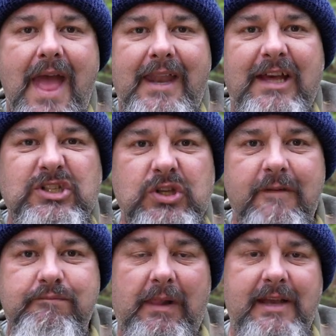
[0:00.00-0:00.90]
Now
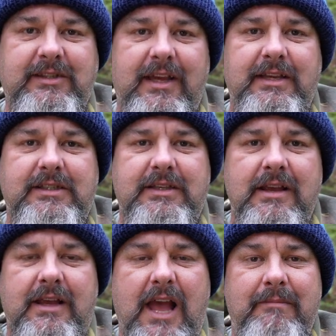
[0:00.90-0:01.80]
soft plastics
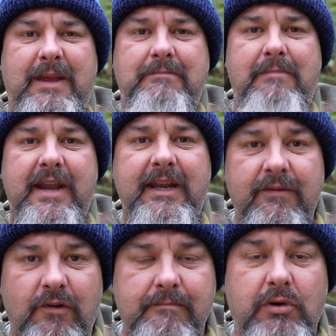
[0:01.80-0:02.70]
come in many
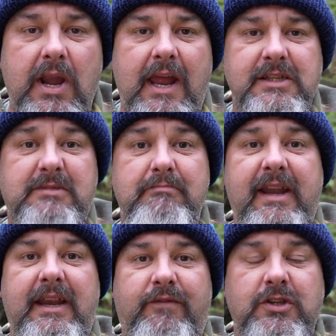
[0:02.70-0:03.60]
different brands,
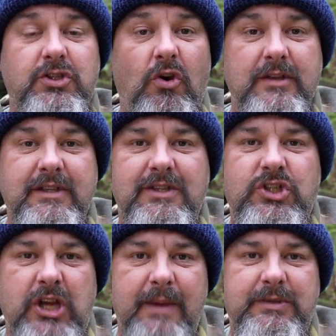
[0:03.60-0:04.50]
many different sizes and
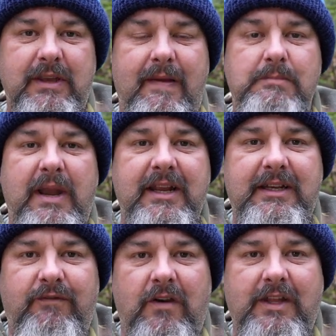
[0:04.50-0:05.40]
shapes, and many
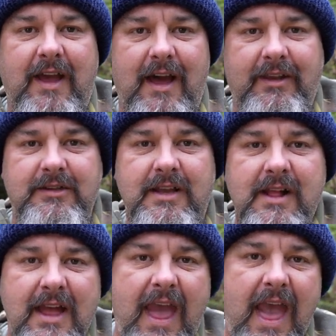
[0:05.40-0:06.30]
different colors.
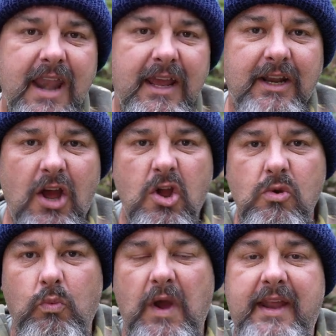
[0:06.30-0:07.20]
How do you know
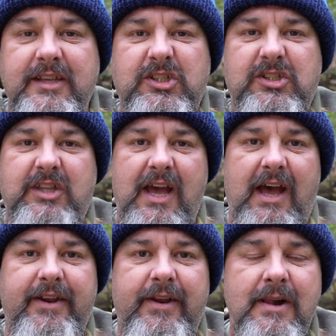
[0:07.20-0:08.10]
where to
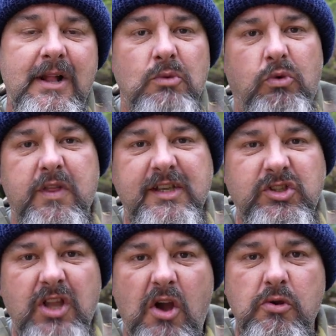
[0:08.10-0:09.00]
start? Well, there's
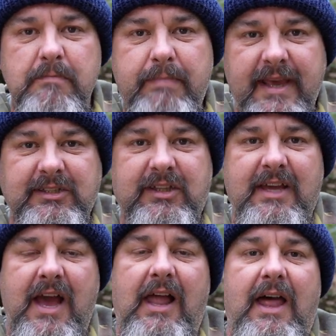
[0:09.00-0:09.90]
no best
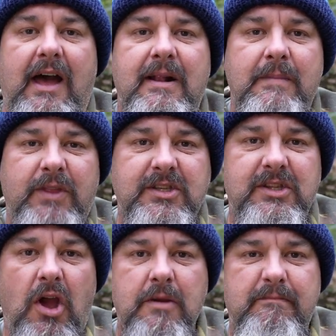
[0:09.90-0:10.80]
color. There's
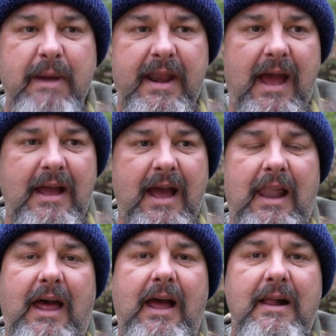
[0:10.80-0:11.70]
no better
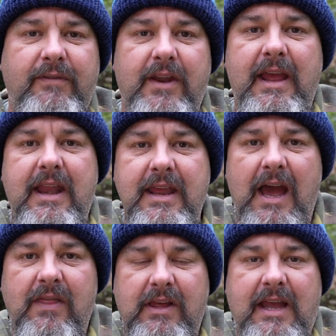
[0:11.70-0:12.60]
color than any
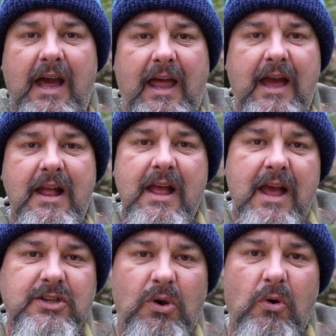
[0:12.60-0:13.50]
other color.
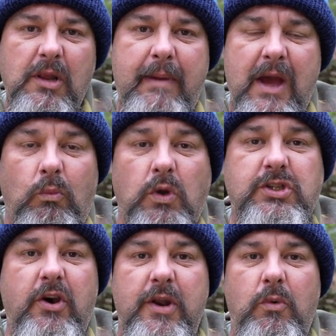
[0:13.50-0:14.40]
It's all about what's
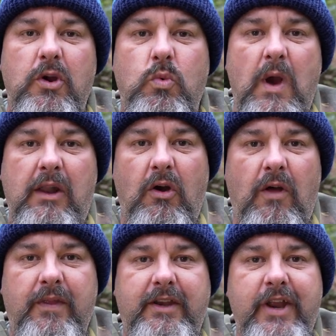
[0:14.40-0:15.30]
gonna work well
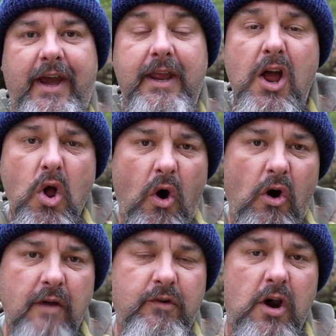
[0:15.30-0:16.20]
on the day.
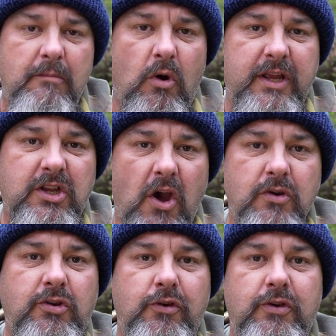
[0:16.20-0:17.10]
I've got my
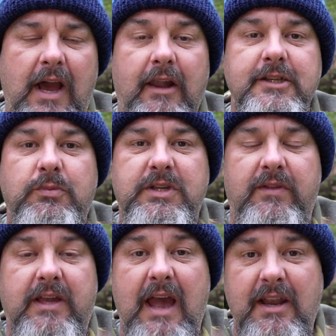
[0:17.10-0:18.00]
go-to colors, which are
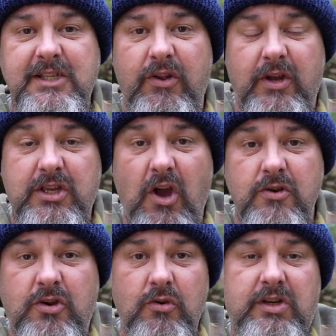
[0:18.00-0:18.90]
the colors that I go
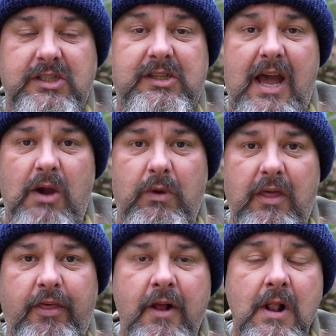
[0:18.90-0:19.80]
to to start
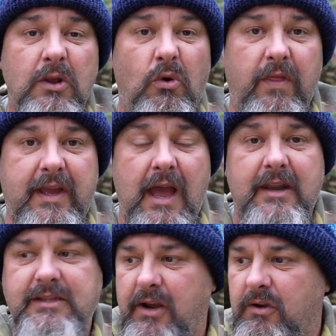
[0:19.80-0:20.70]
with, or the
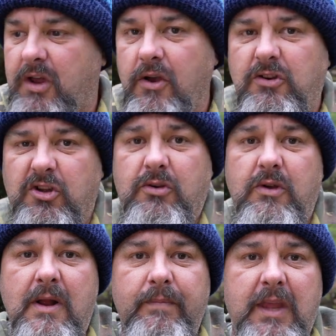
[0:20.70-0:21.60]
colors that I'll go
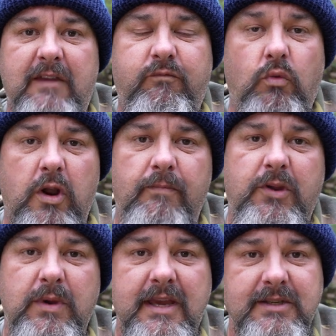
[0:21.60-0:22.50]
to if what I'm
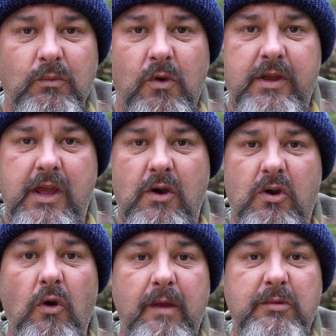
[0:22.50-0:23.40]
doing isn't working. I
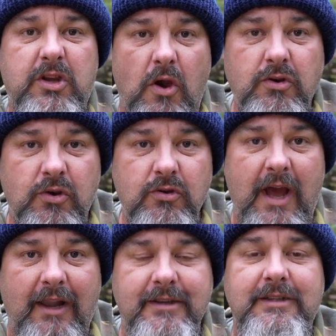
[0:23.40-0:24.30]
call them go-to
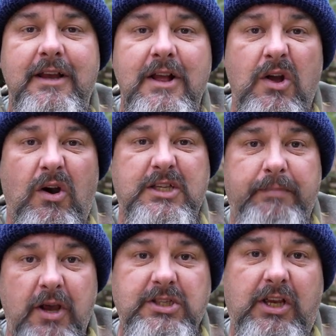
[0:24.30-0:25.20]
colors. I
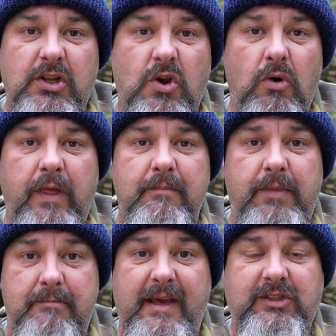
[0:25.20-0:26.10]
suppose you could call them
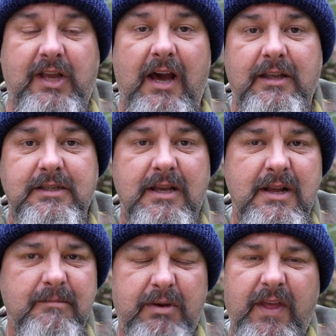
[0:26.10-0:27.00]
the best colors,
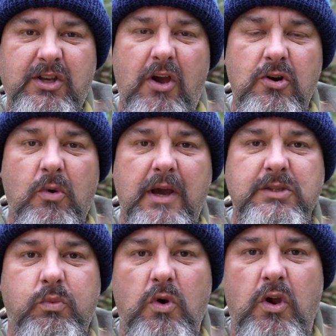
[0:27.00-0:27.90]
but they don't
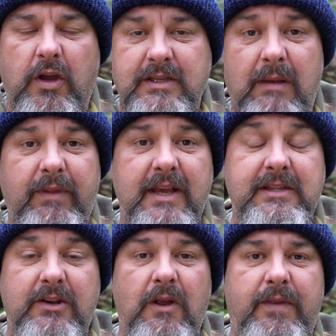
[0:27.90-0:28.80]
always work. Some days
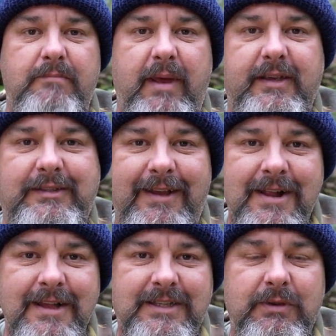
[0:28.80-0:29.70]
they're not the best.
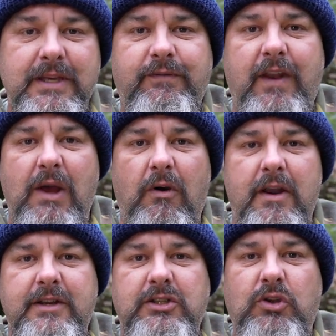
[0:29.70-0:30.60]
So in this video, I'm
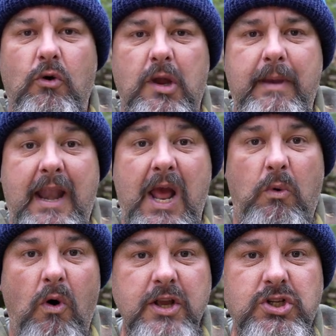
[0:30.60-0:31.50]
gonna just talk about
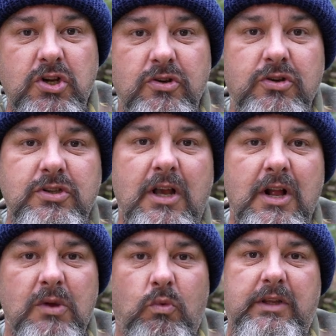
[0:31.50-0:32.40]
how I choose
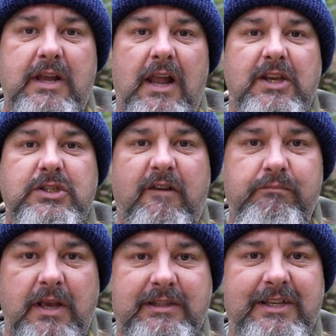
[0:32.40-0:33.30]
what colour soft
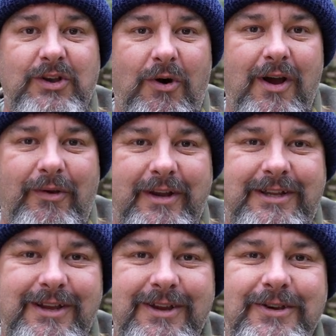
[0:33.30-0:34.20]
plastics I like
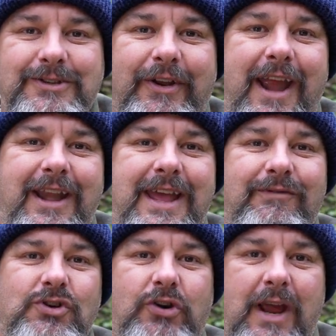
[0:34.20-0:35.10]
to use on any
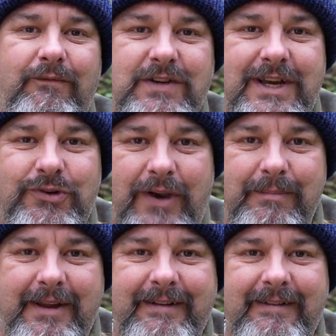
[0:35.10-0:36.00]
given trout fishing trip.